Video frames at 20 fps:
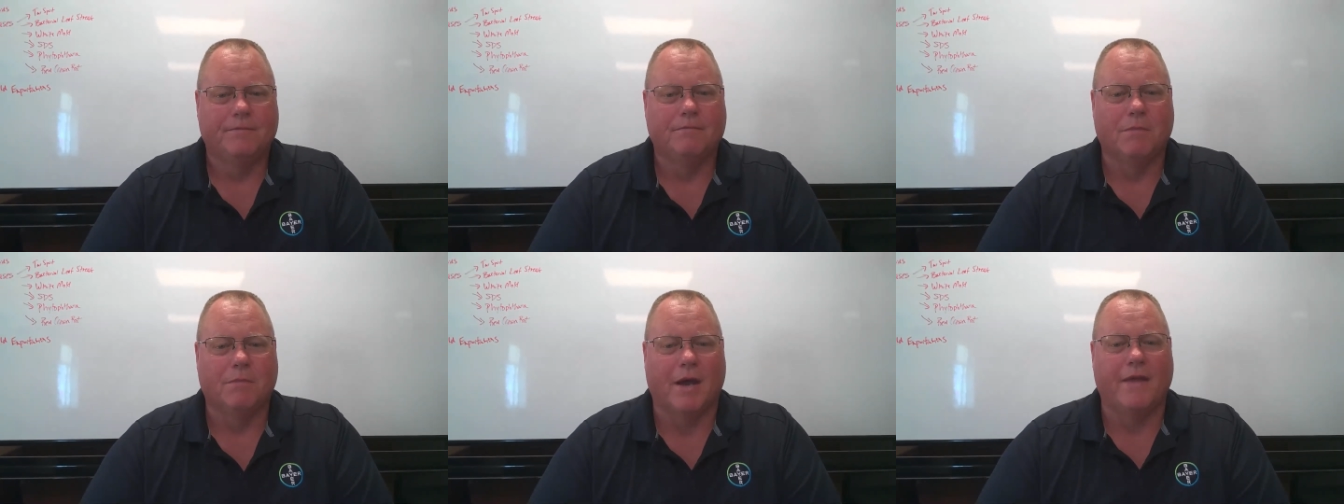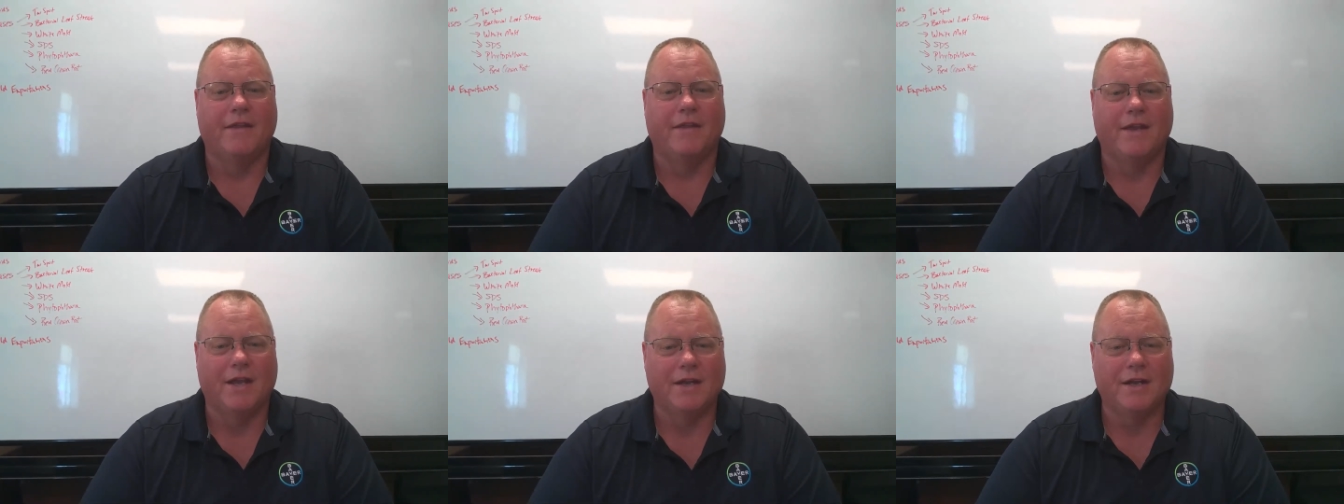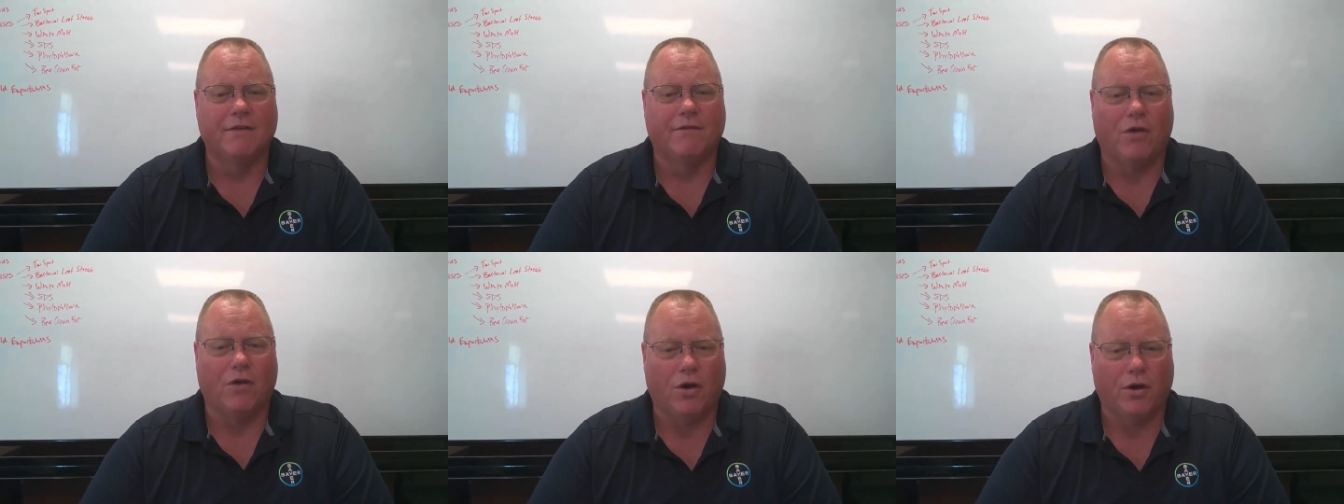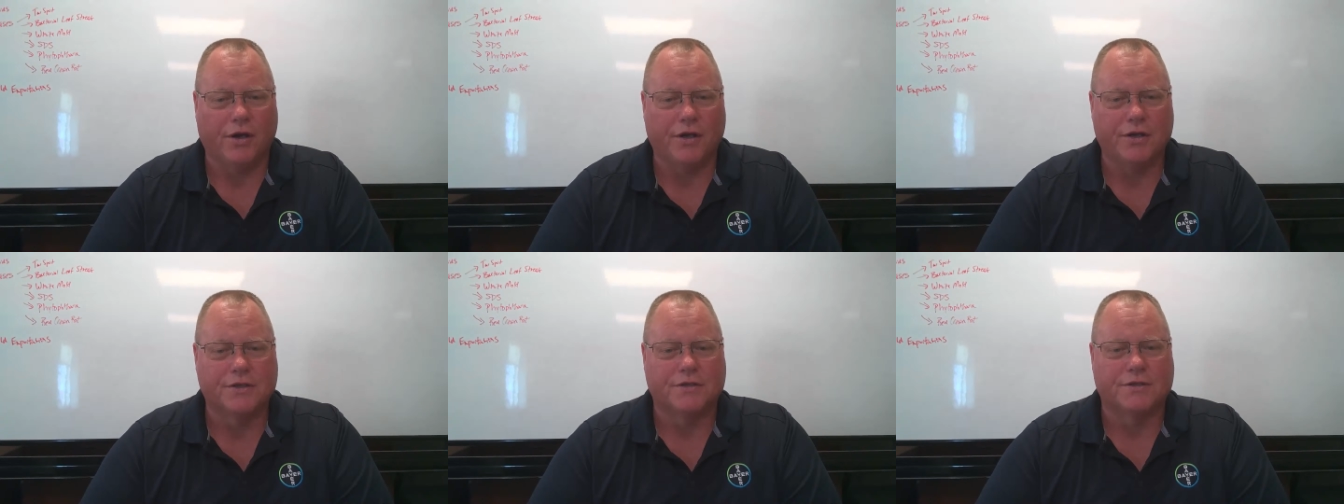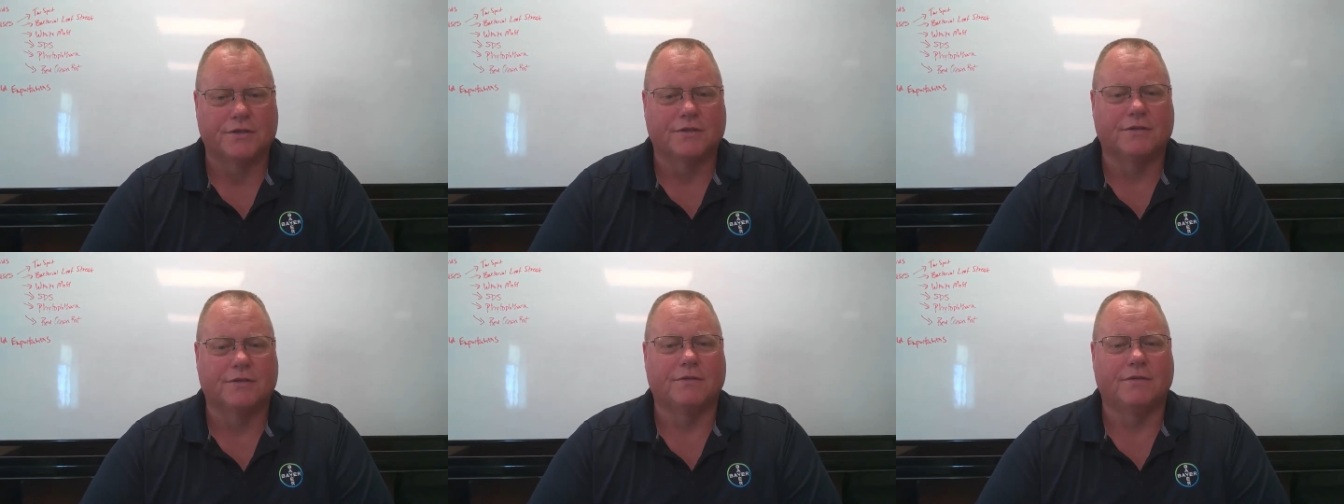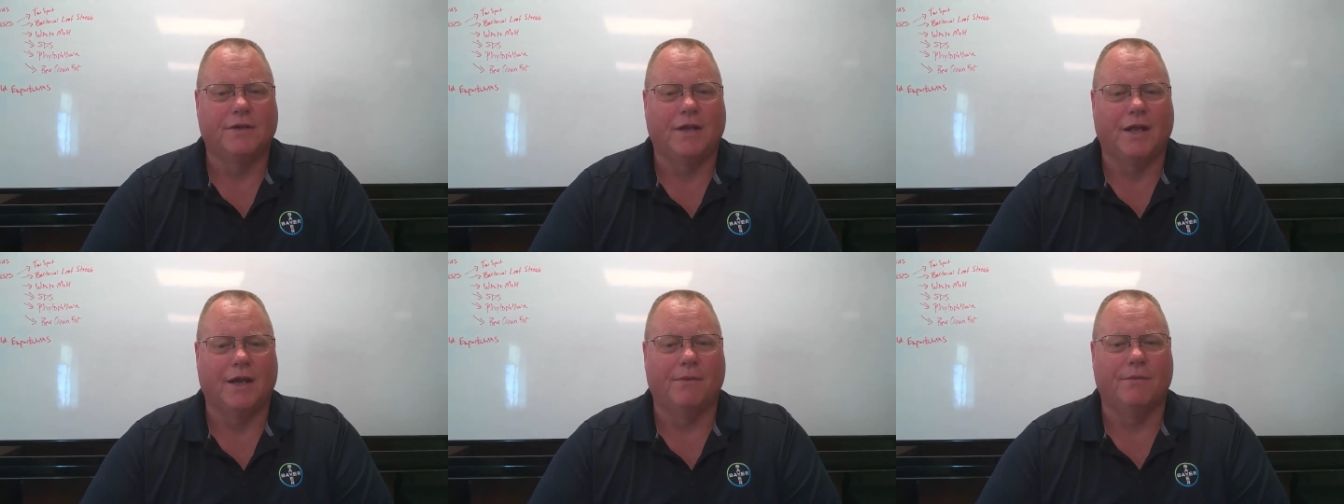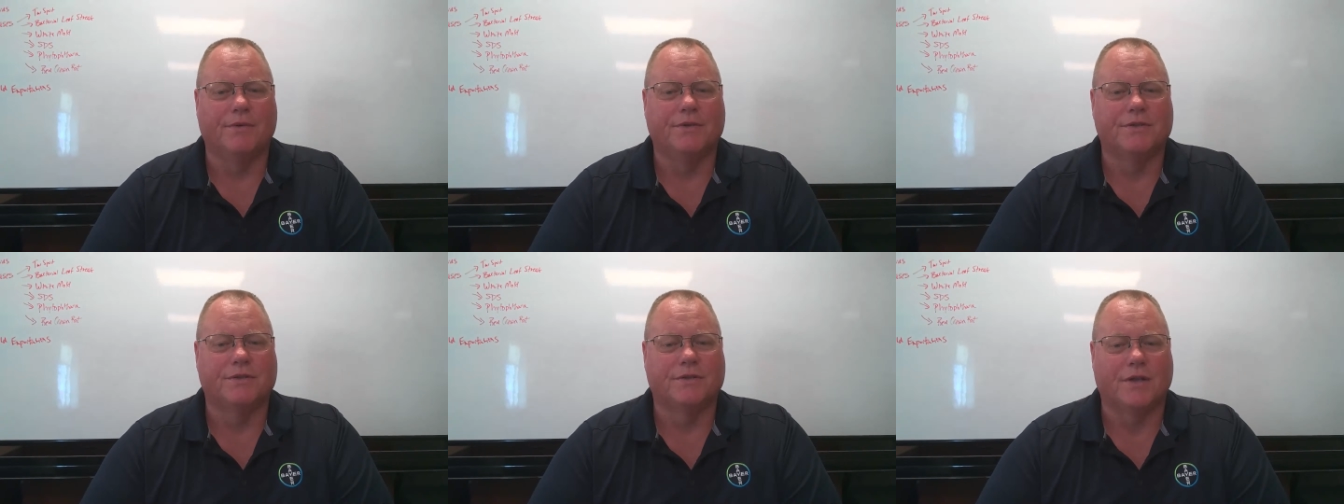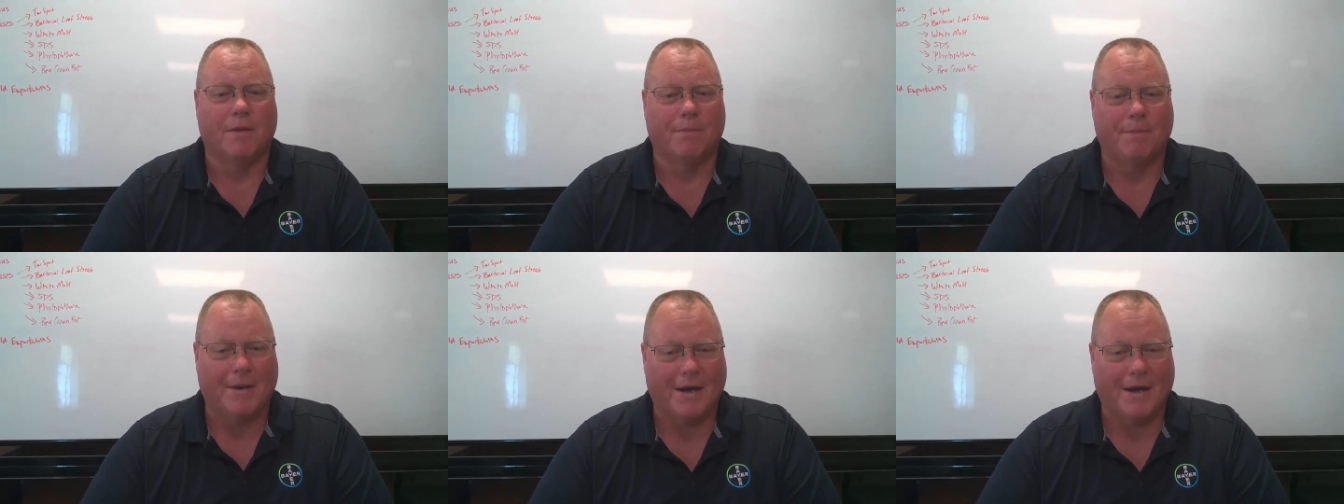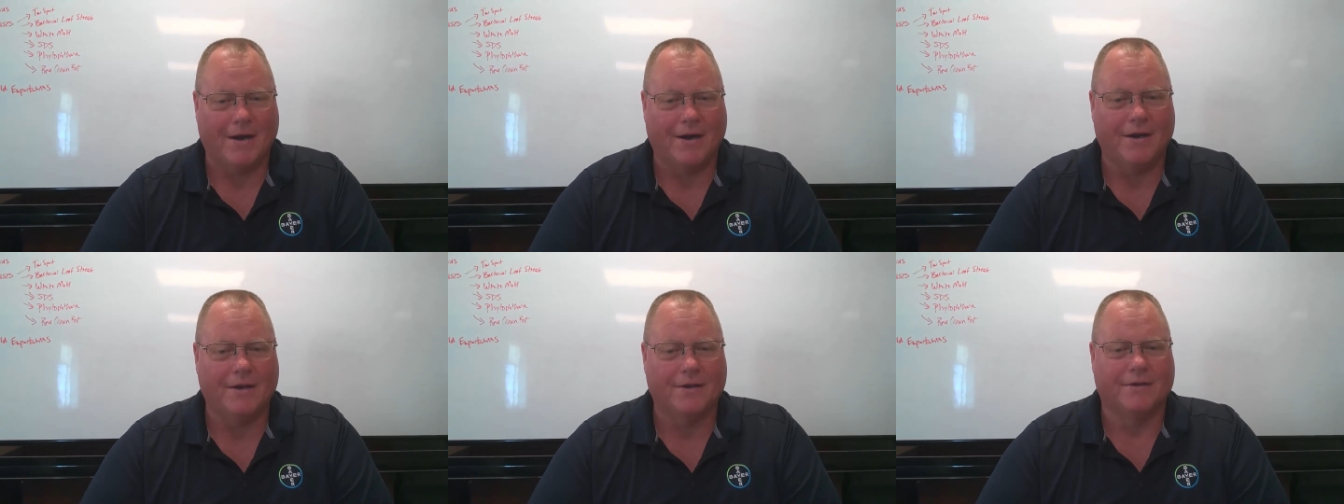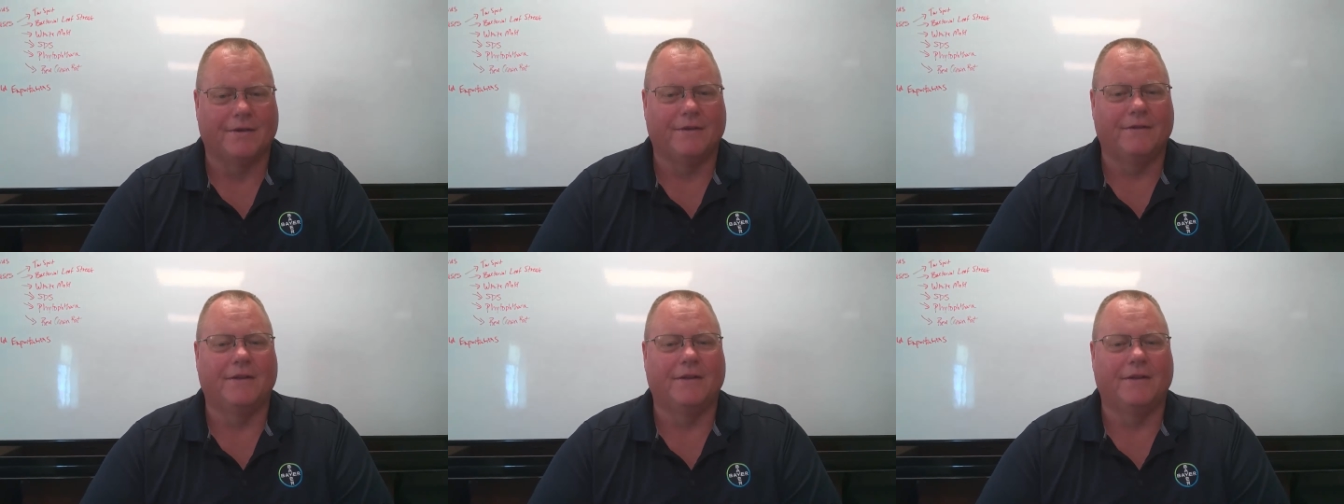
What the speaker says: By the end of August, it was apparent